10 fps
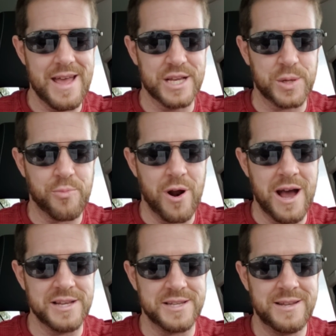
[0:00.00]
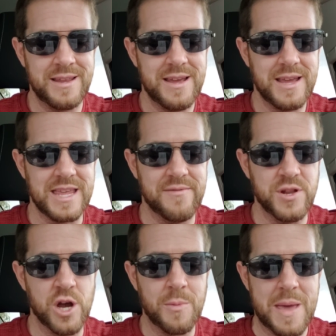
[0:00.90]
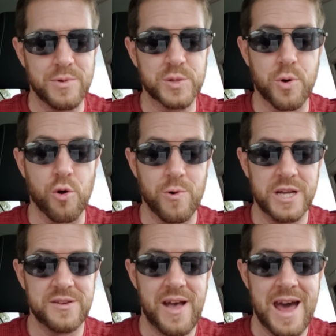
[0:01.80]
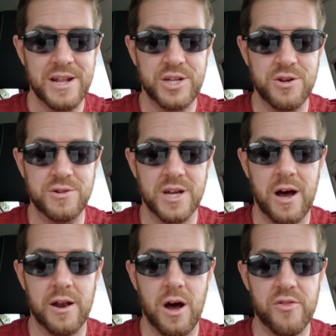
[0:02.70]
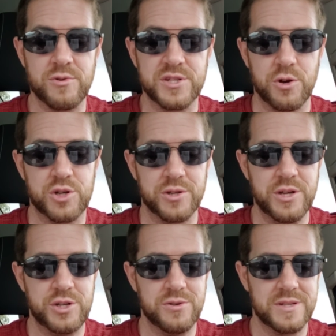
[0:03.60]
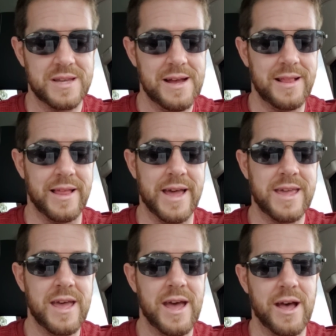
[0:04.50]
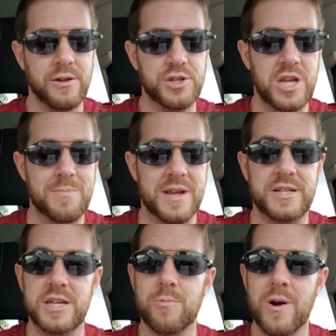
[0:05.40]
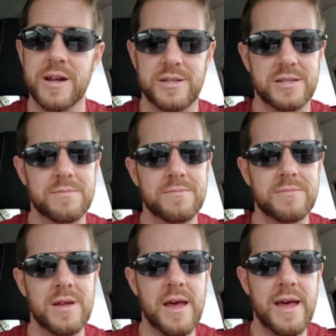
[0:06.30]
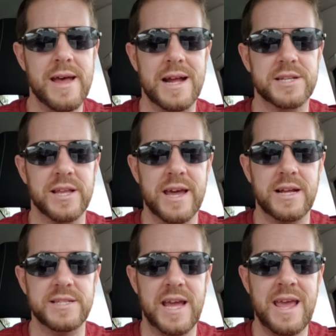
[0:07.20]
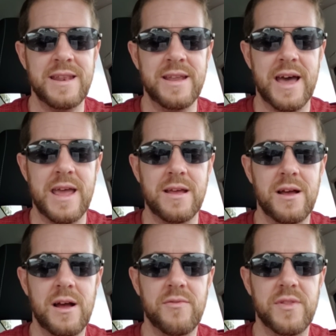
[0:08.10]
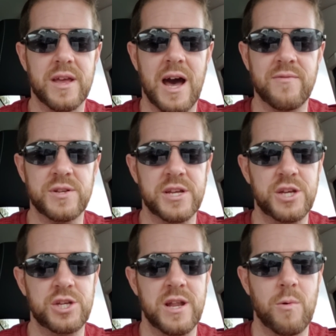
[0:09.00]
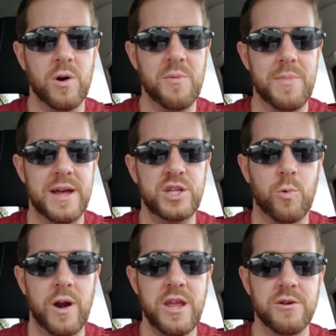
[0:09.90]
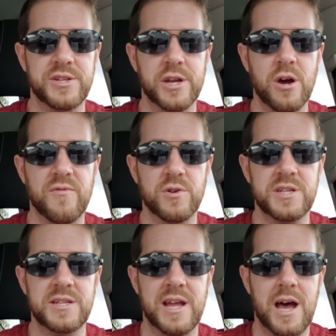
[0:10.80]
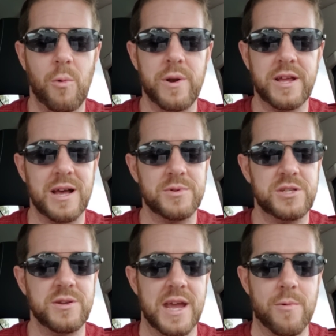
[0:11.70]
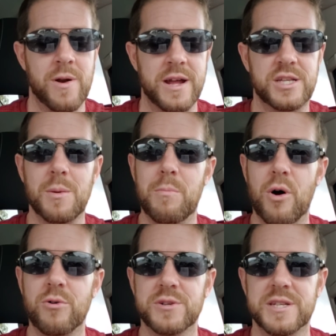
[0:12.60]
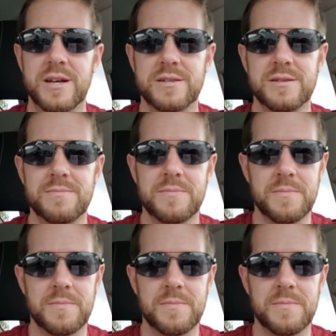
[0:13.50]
It's surprising given young people's progressive attitudes on other social issues, like LGBT rights. It's like day and night, the conversation it would have been 20 years ago versus now when it comes to gay rights, Bogle says.